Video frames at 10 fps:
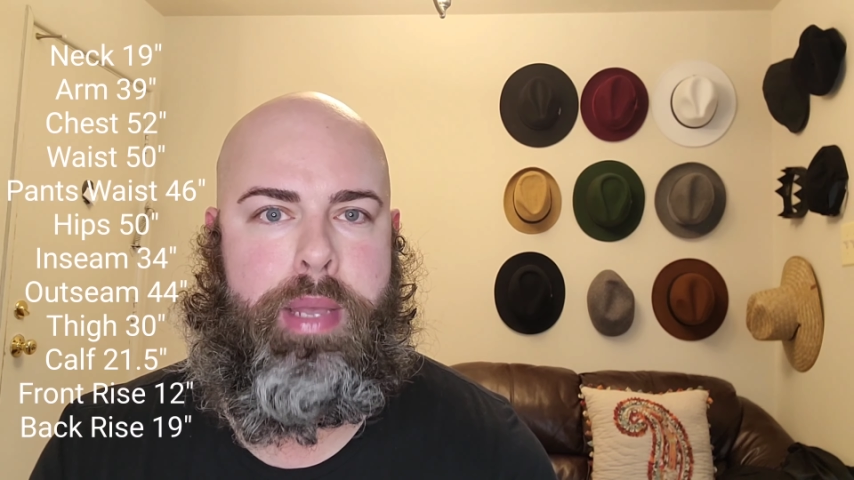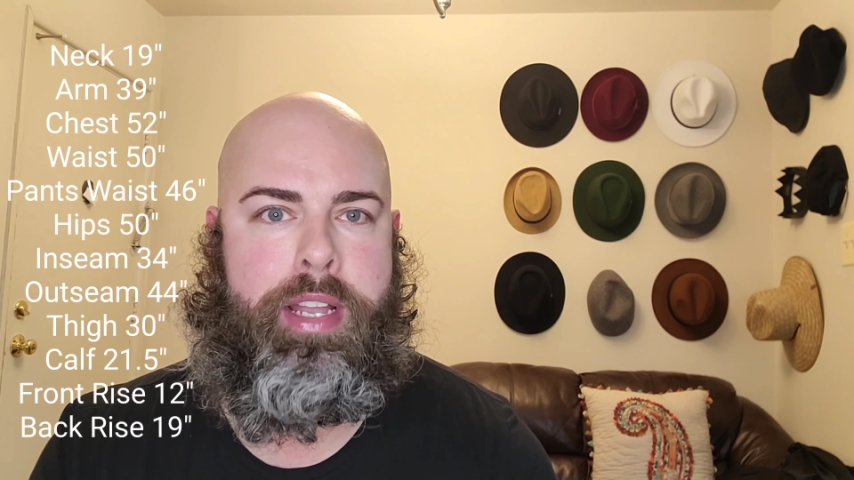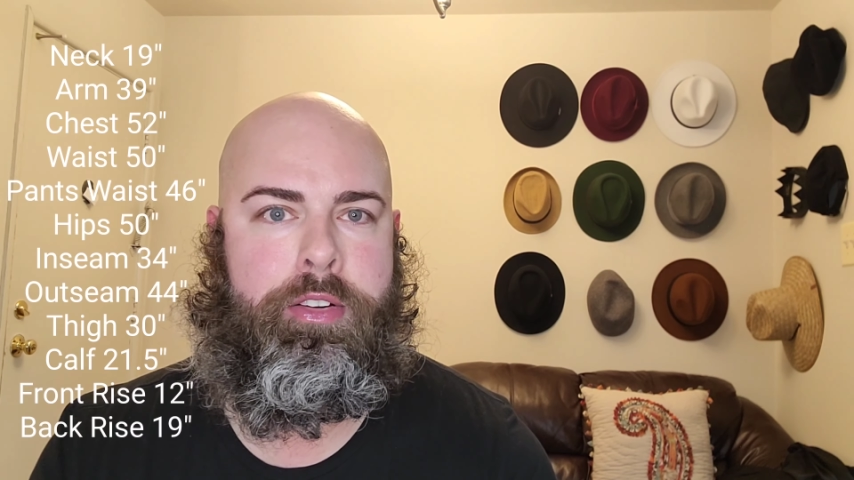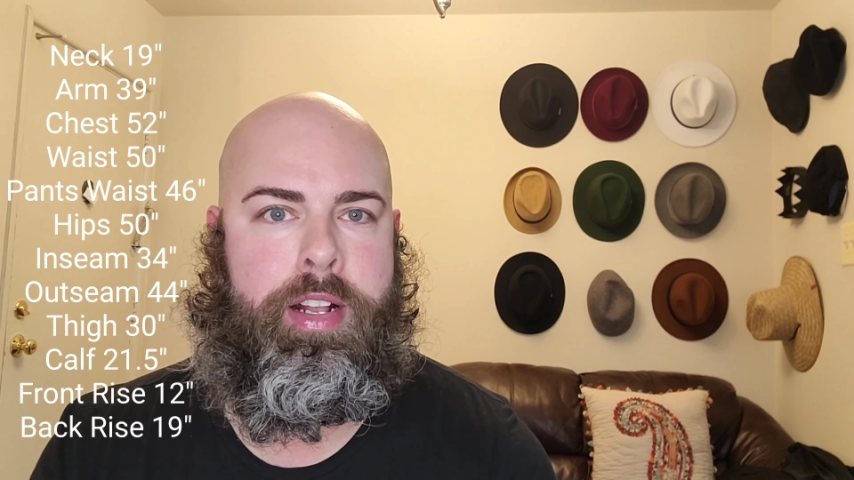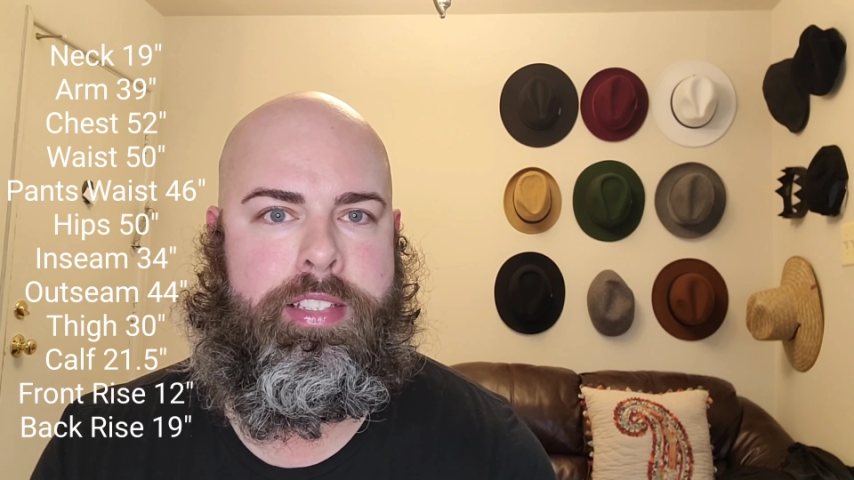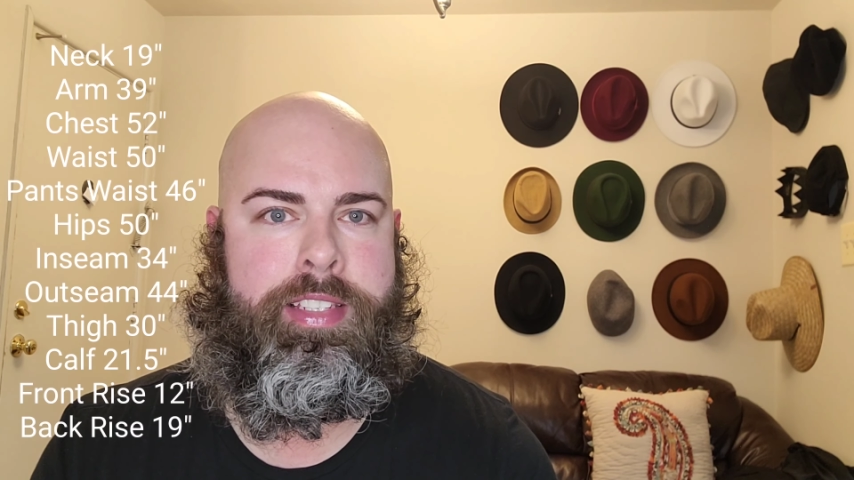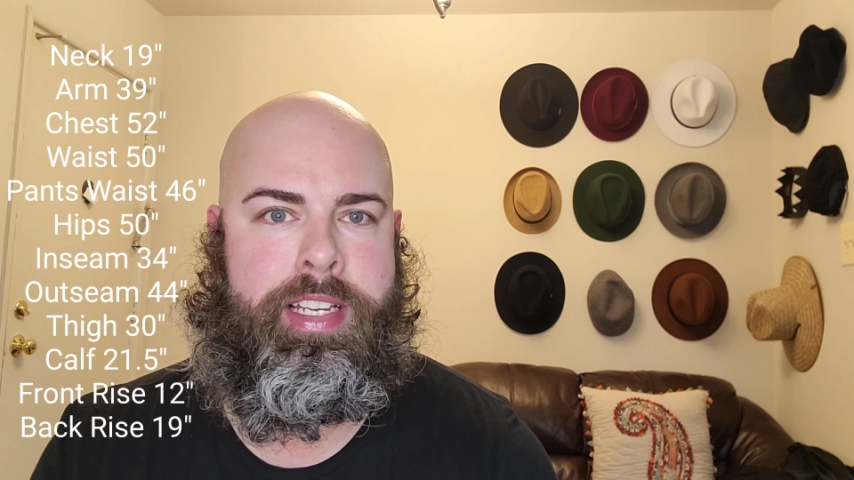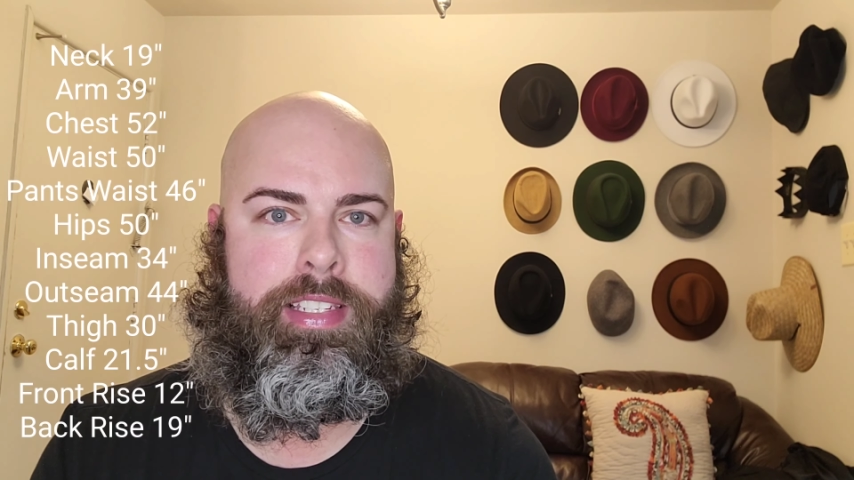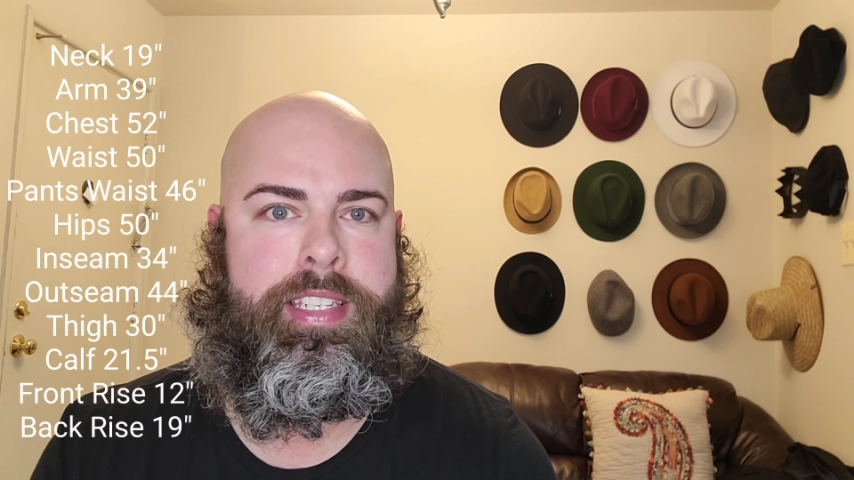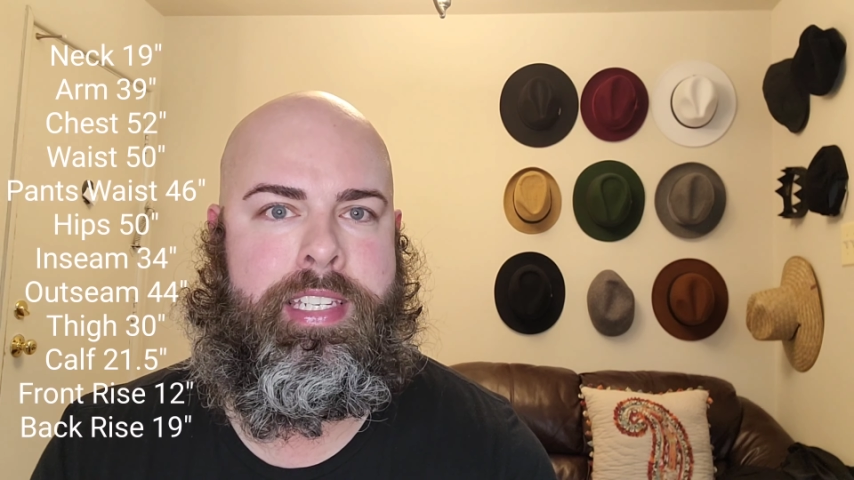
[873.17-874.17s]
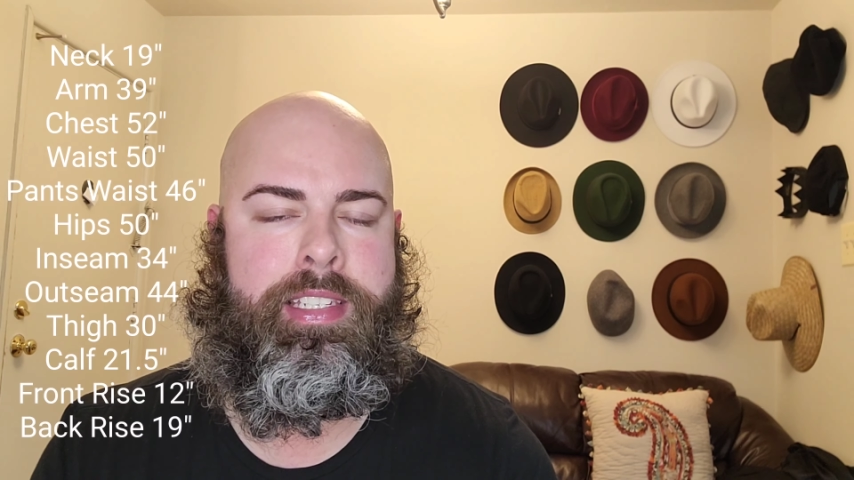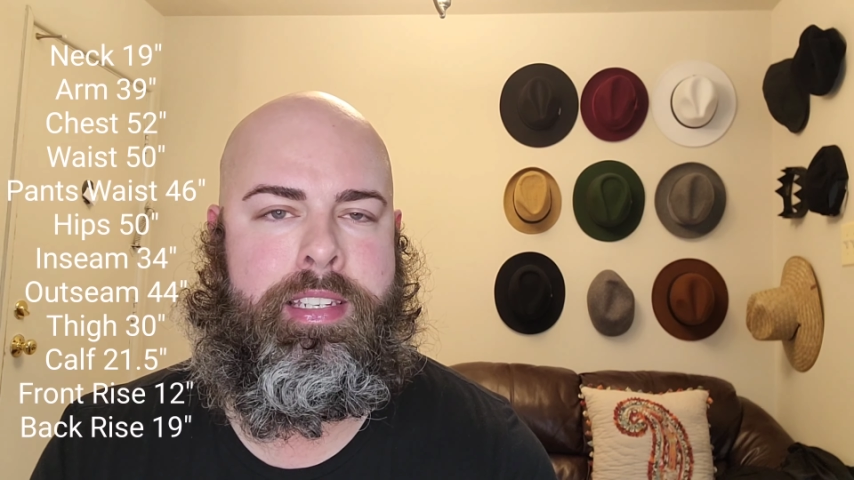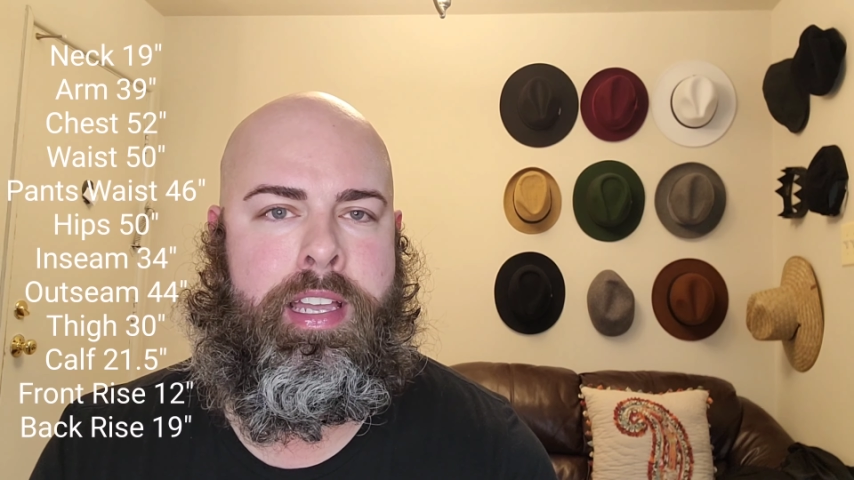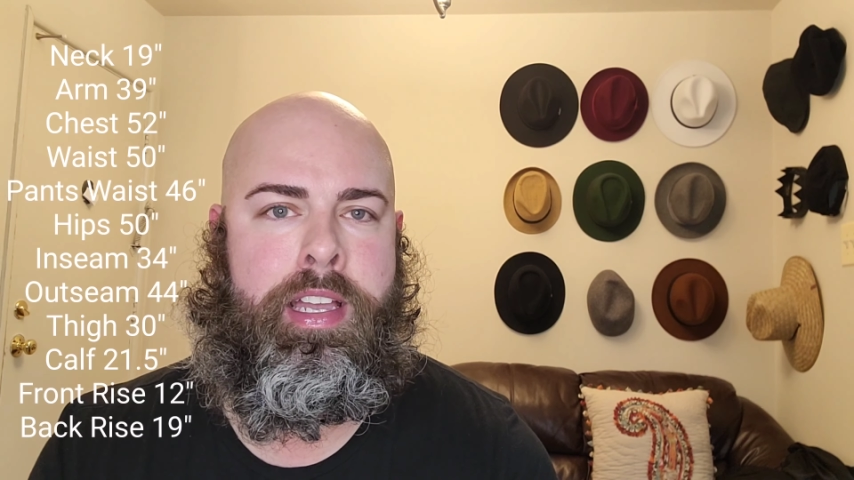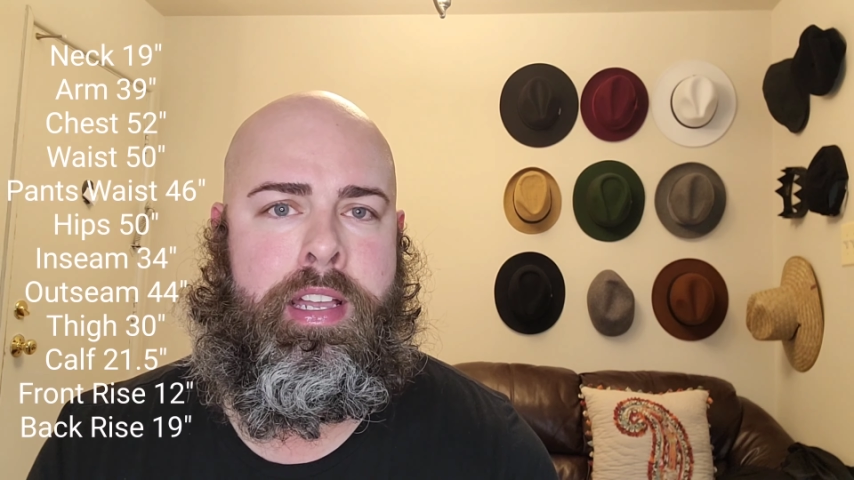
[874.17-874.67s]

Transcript: back rise, 19.